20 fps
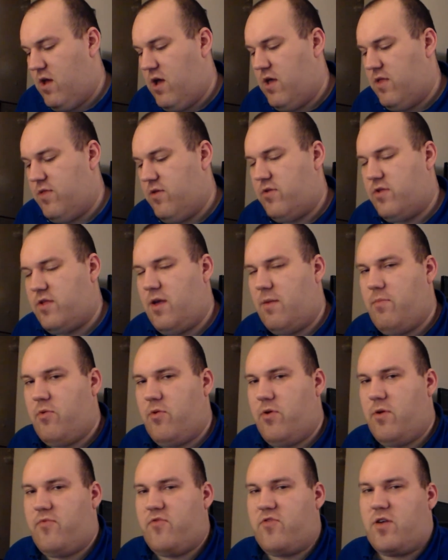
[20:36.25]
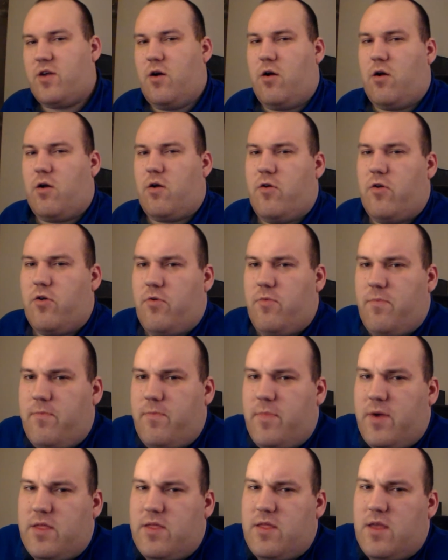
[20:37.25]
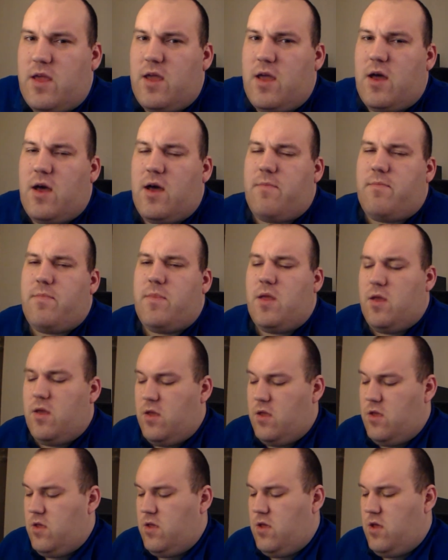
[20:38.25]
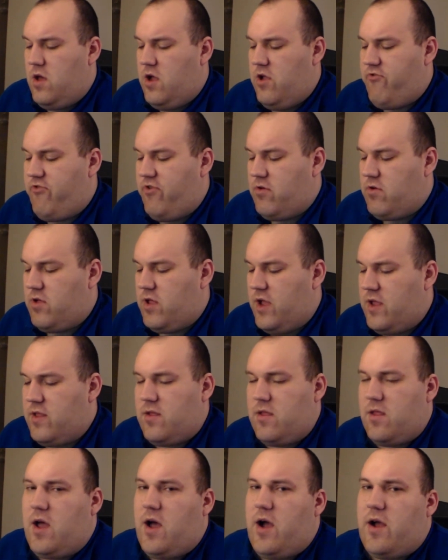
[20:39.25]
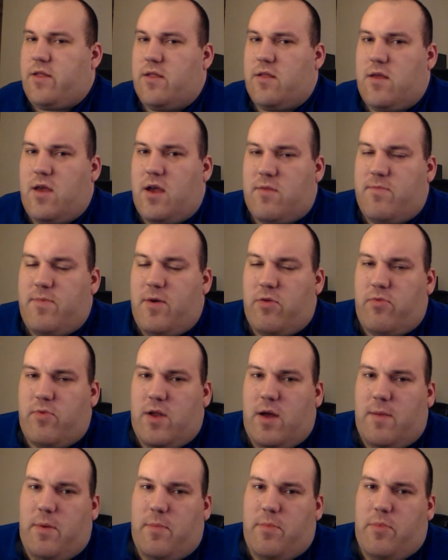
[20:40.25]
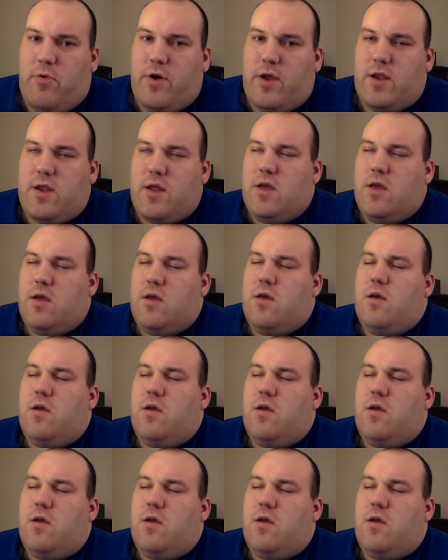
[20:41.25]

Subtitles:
They're the same point for the gargoyle, but the adrenal glands and toxin sacs both went up a point.